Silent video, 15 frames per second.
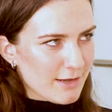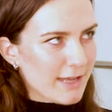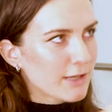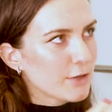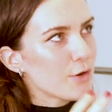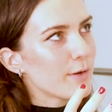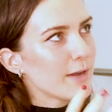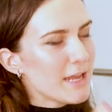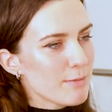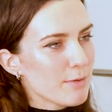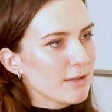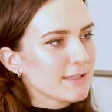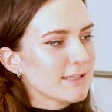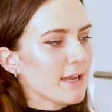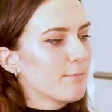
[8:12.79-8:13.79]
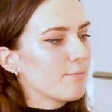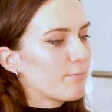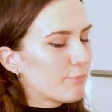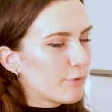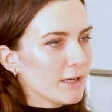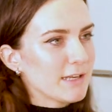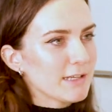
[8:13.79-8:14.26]
like, you know, an email saying
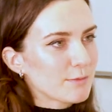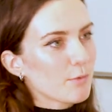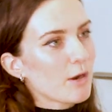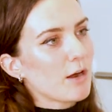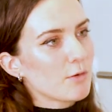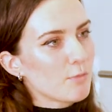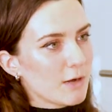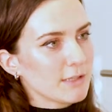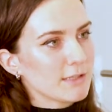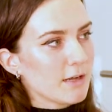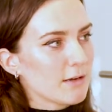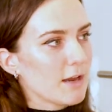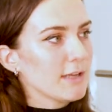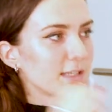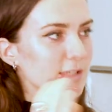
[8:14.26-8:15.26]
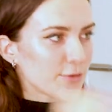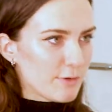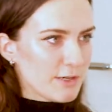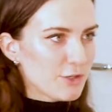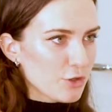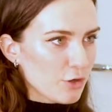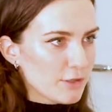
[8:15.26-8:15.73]
brilliant work, well done, I'd
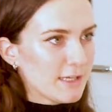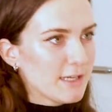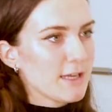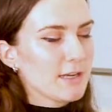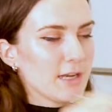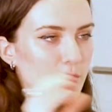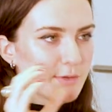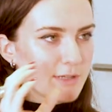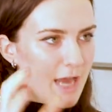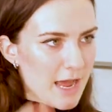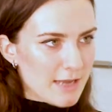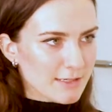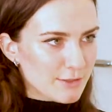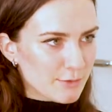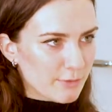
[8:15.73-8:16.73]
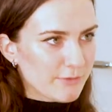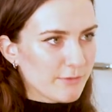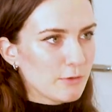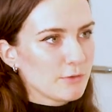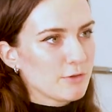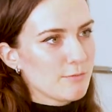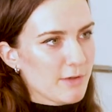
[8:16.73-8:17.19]
screenshot it and I would add it to a
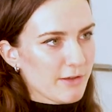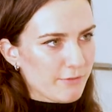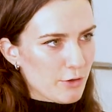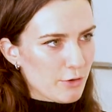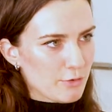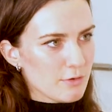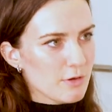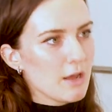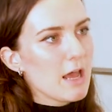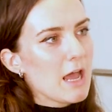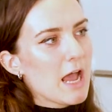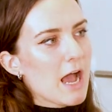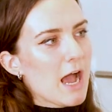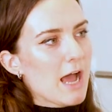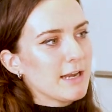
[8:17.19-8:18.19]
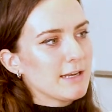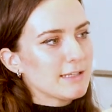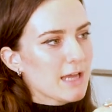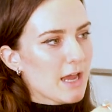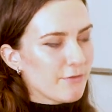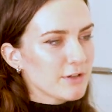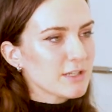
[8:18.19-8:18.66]
folder on my phone.
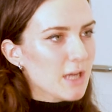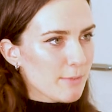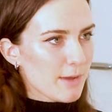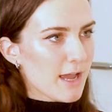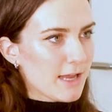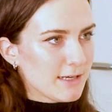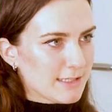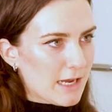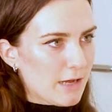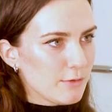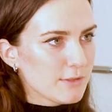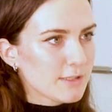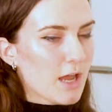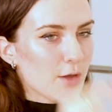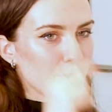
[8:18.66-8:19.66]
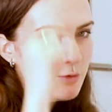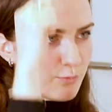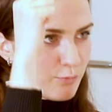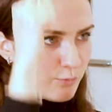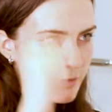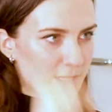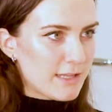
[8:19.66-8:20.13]
And every time I had doubts, I would
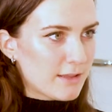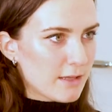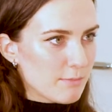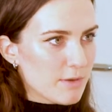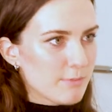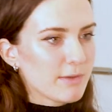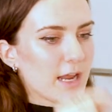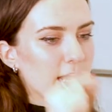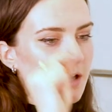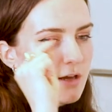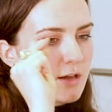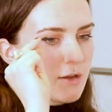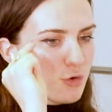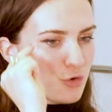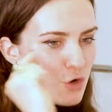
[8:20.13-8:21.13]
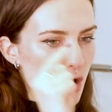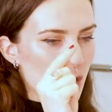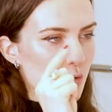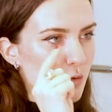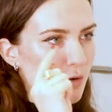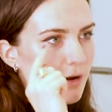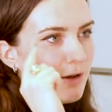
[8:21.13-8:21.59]
read them and be like,
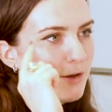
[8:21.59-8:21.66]
no,